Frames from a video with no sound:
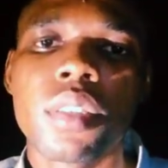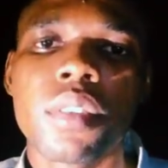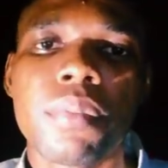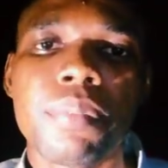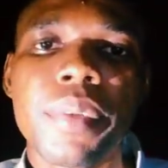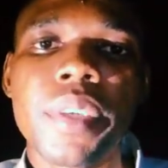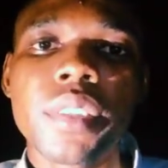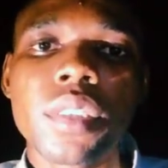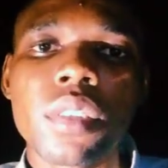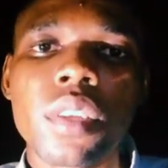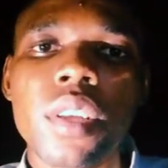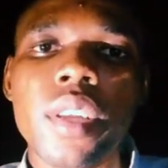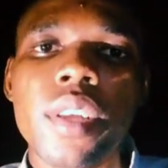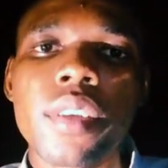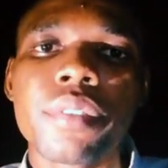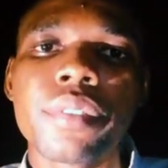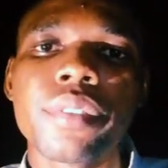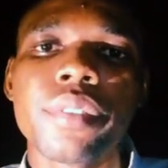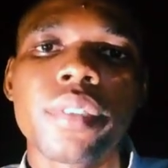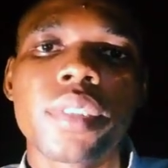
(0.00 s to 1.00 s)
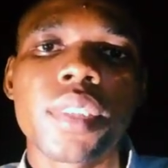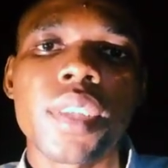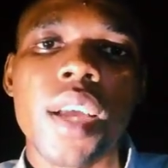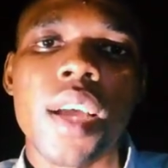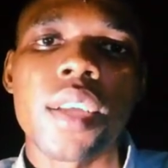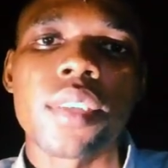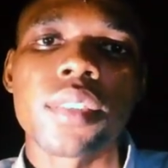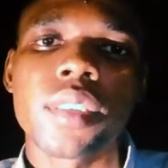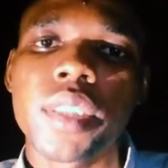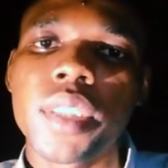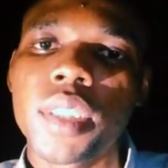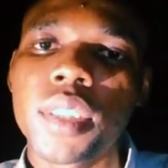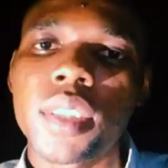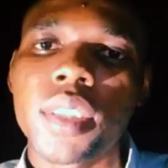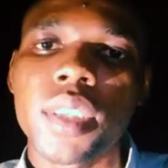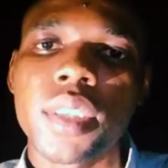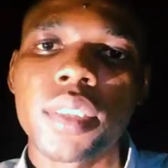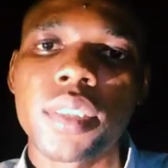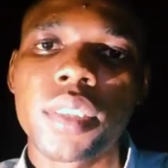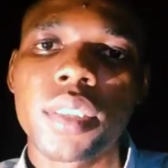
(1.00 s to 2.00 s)
based on levels and
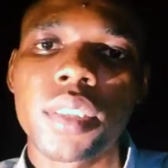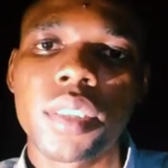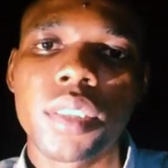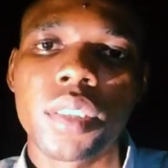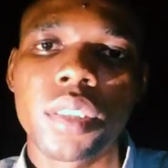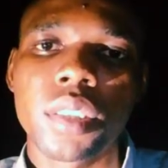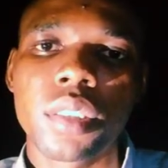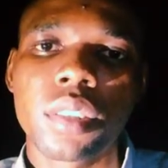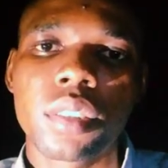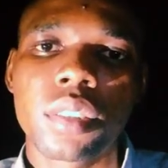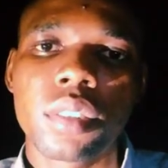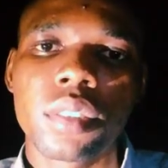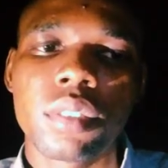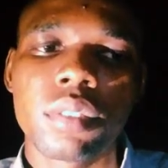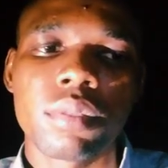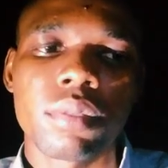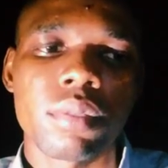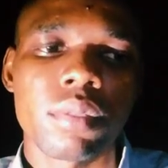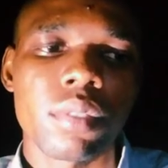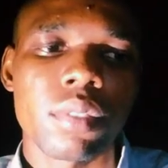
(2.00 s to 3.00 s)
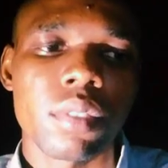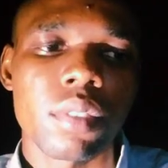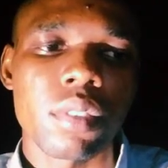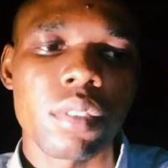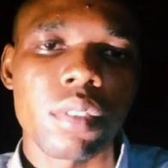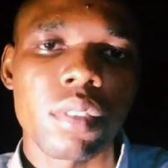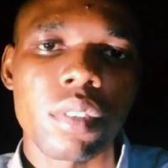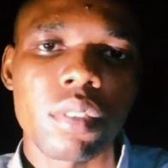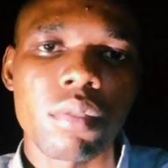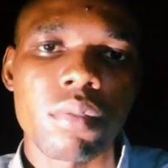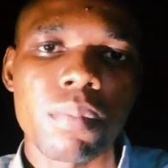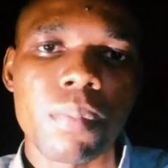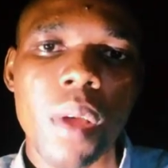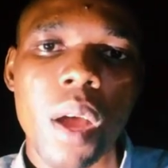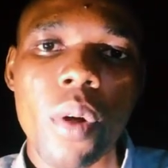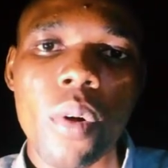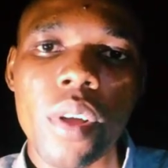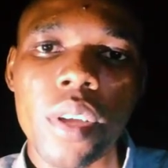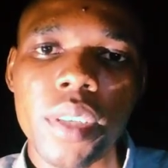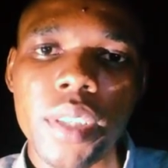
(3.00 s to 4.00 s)
cadres.
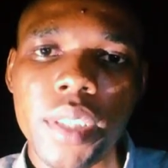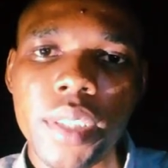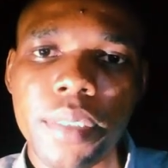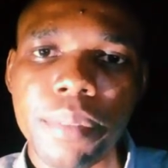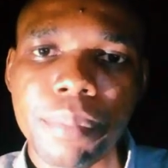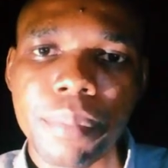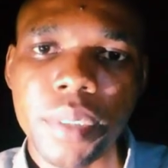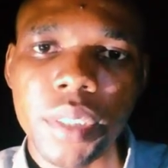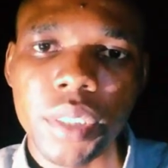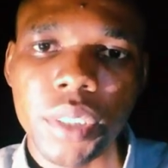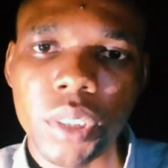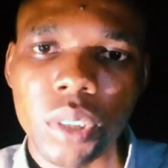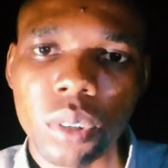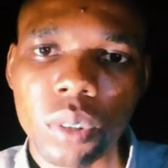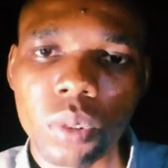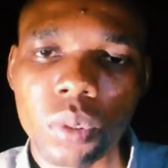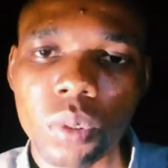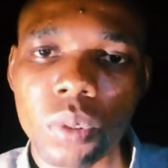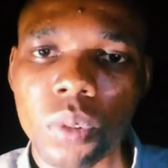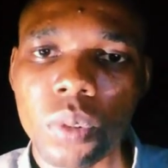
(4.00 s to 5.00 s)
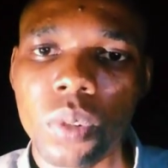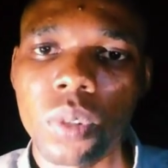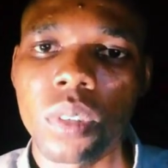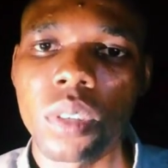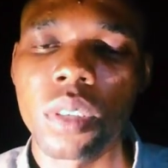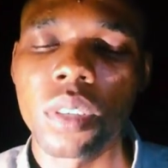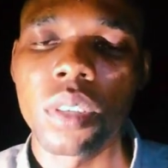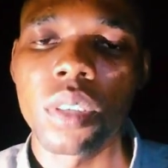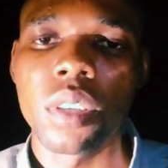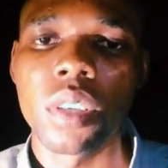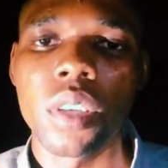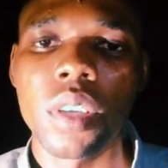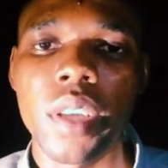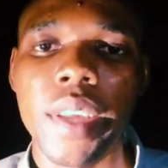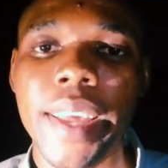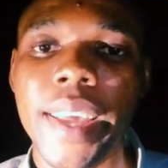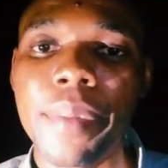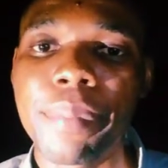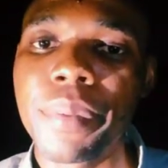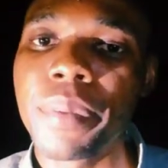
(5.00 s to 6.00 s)
Our aim is to
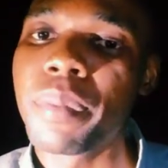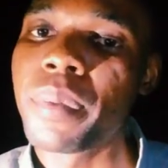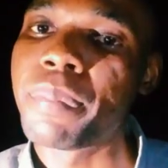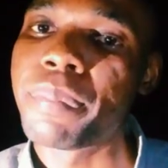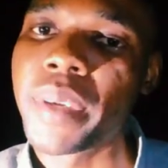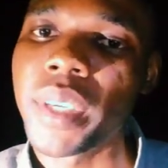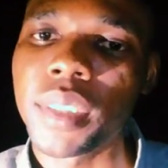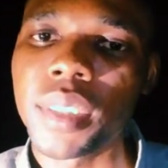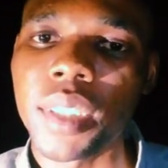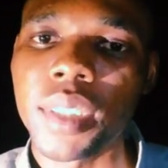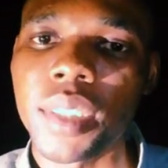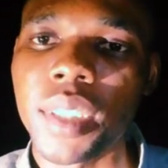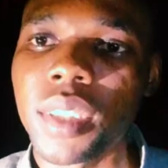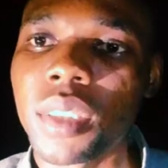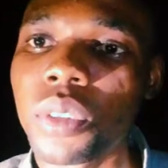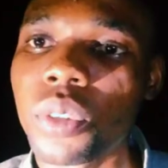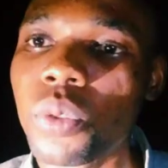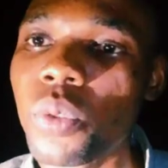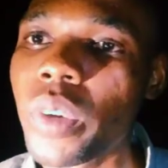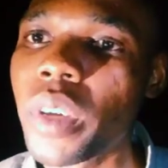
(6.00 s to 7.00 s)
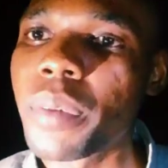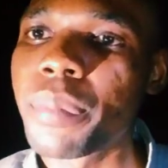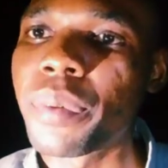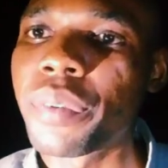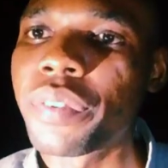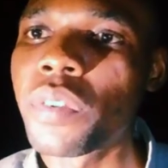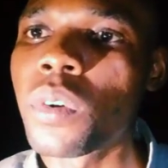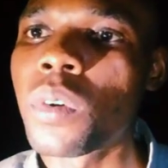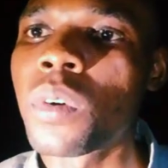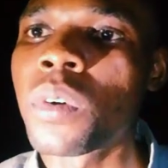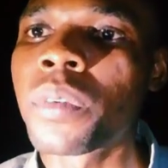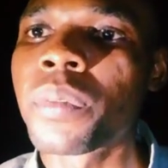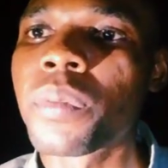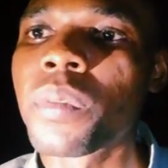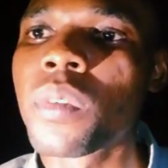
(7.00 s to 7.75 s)
help you be better than you were before.